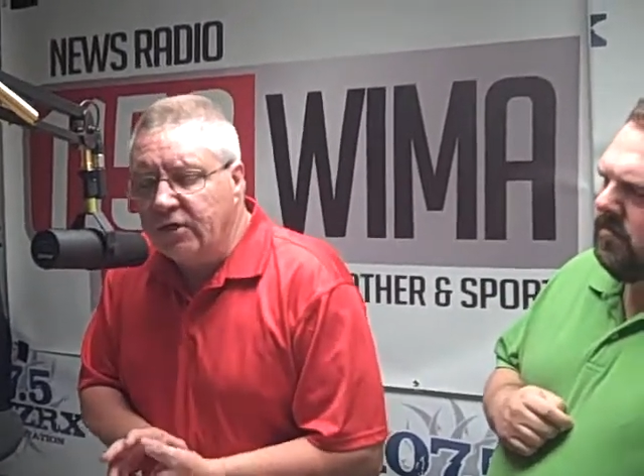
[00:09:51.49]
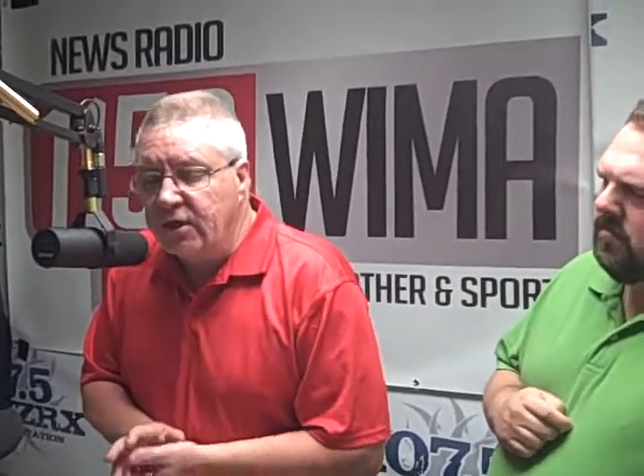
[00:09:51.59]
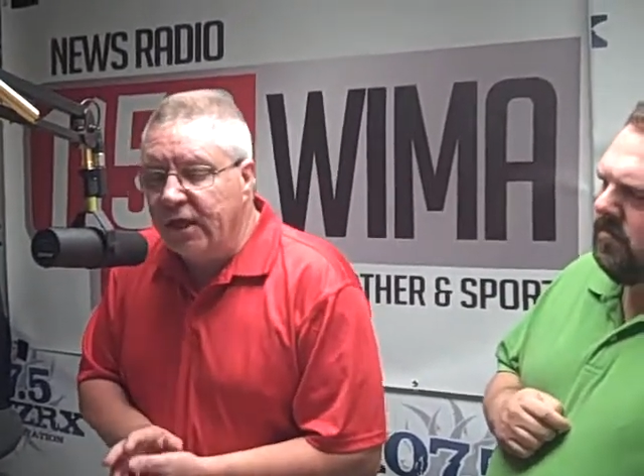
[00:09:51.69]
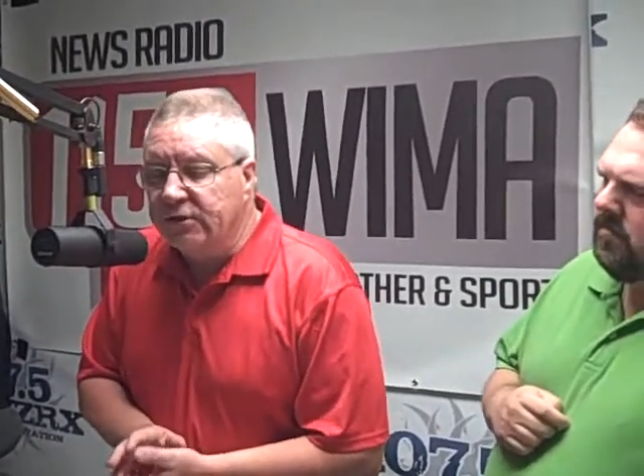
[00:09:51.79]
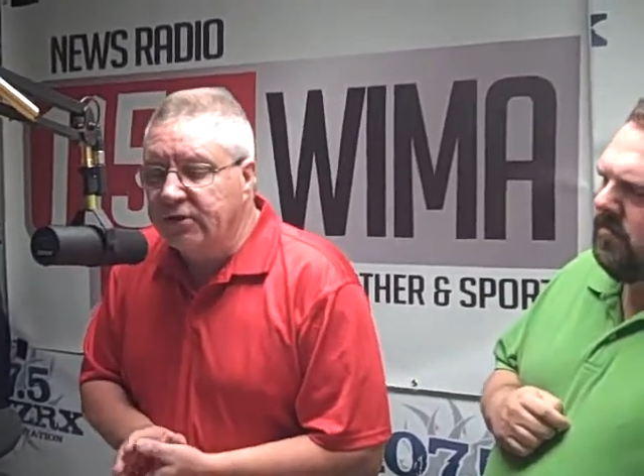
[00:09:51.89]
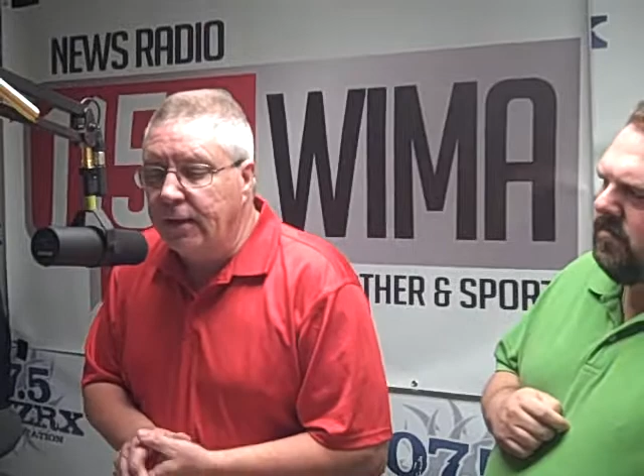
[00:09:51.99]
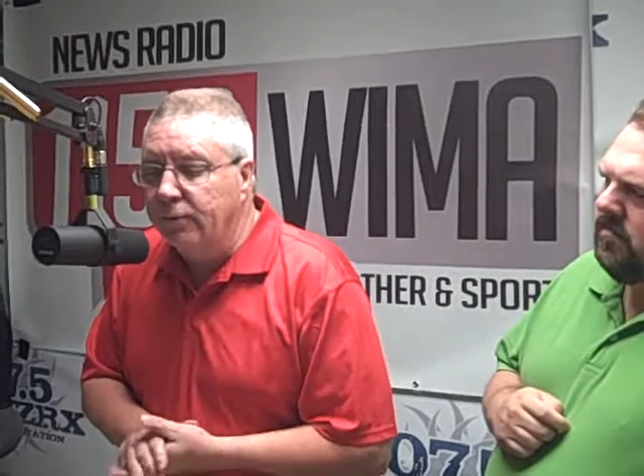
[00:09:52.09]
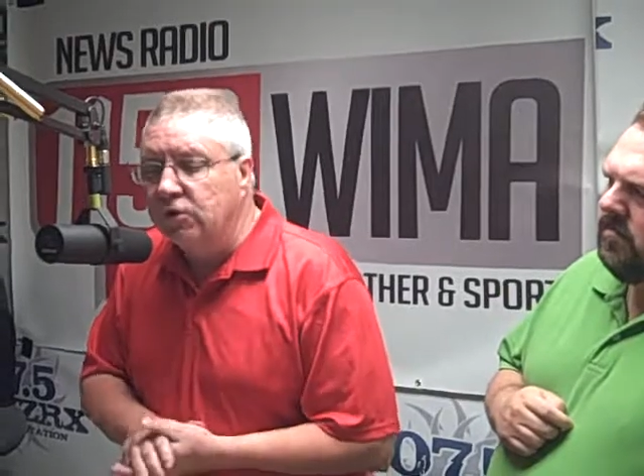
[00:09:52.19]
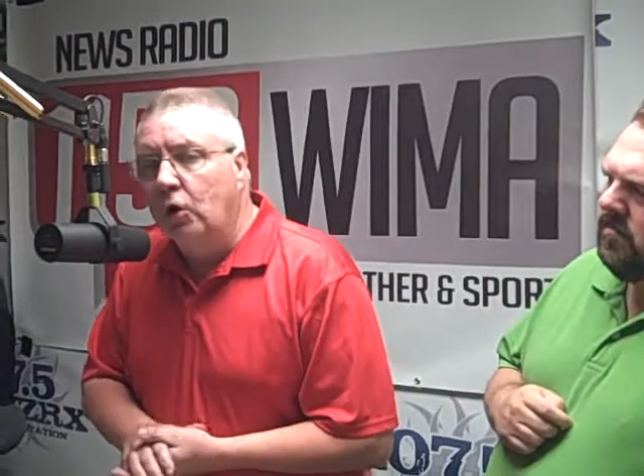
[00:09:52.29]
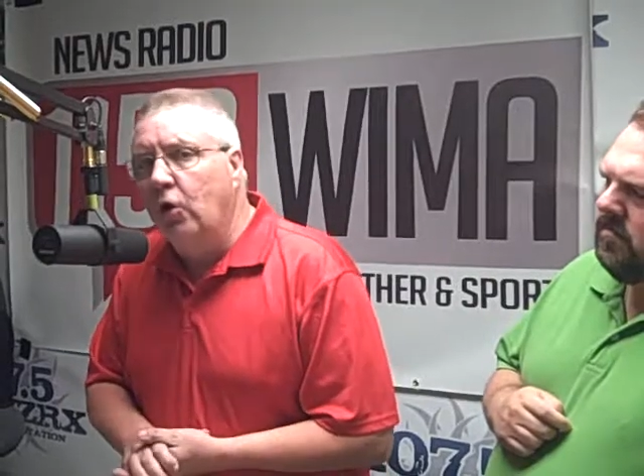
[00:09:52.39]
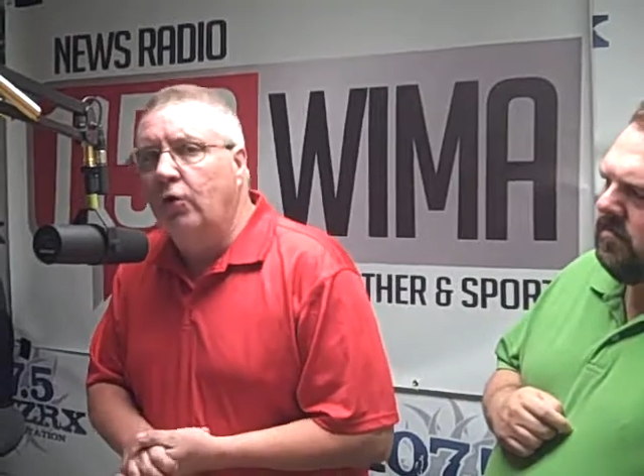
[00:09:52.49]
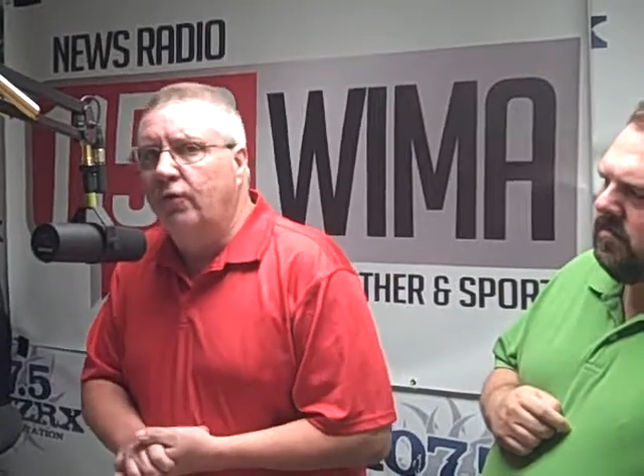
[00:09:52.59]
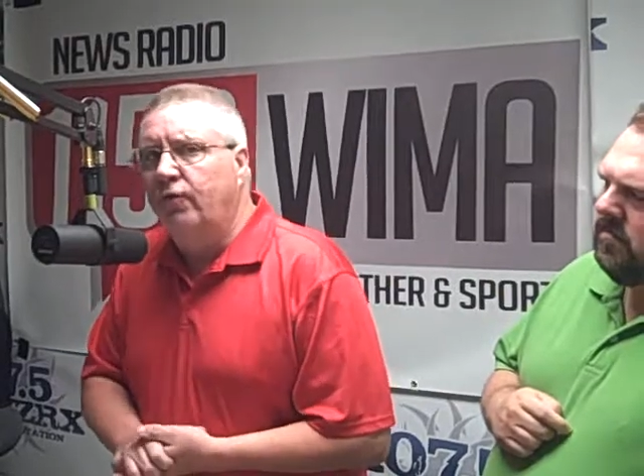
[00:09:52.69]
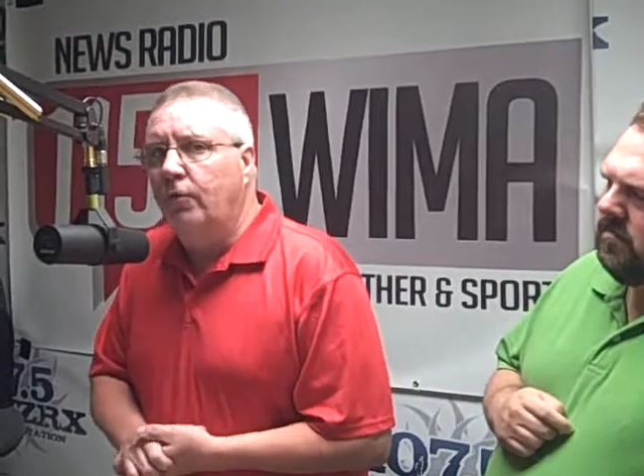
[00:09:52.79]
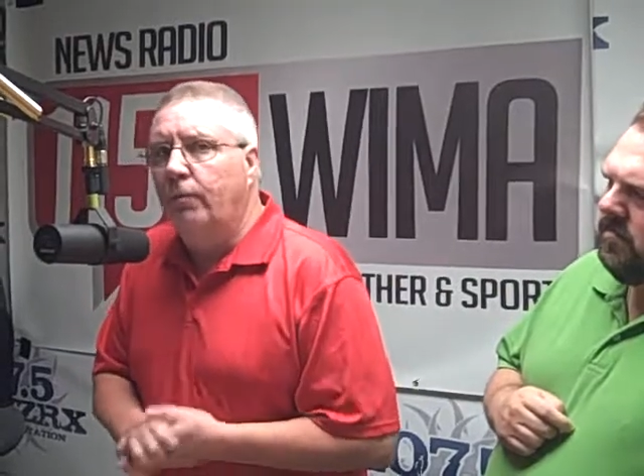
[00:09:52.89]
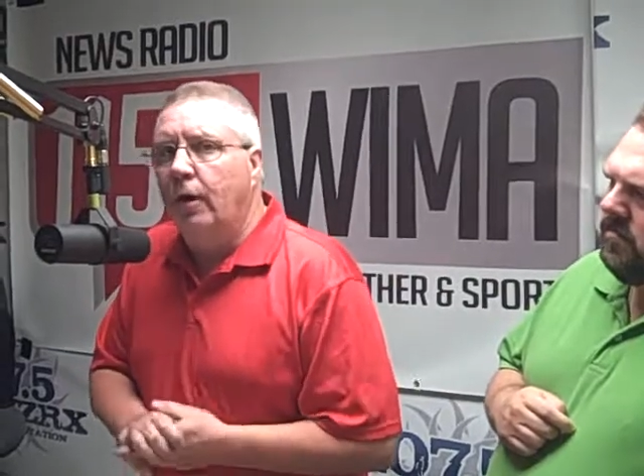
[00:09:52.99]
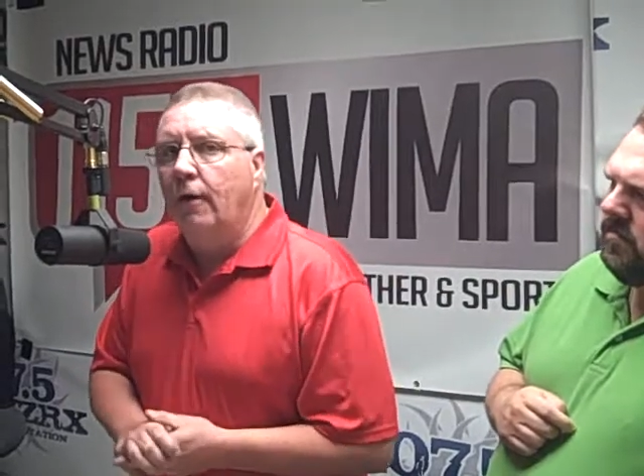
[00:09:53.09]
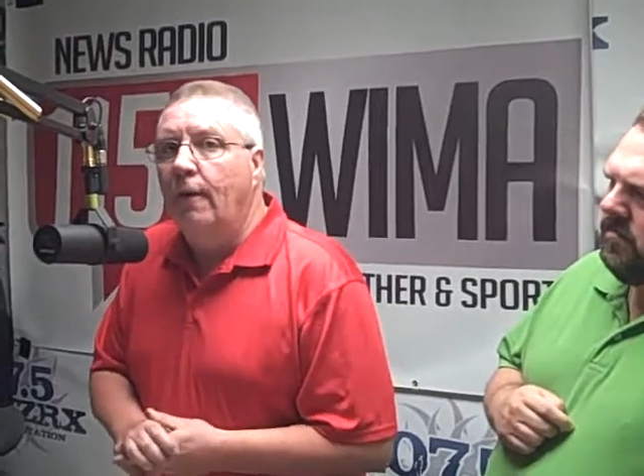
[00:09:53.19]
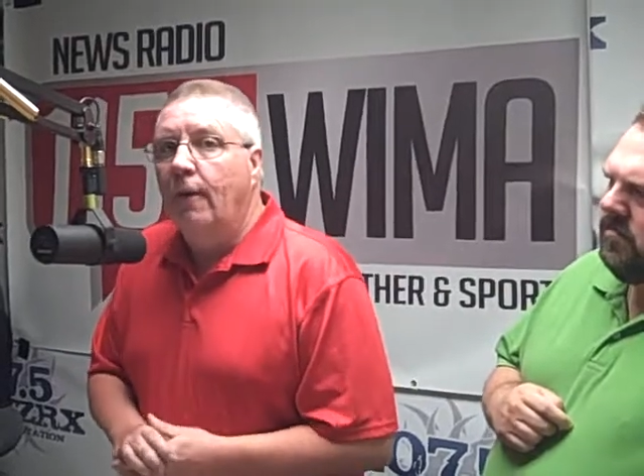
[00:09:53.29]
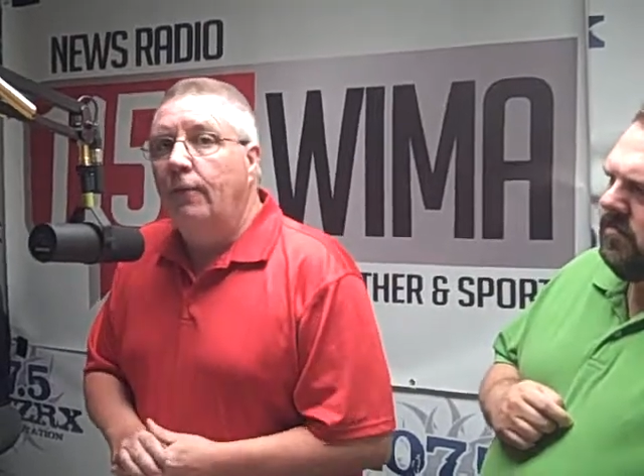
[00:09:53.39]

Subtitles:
John's team is loaded for bear.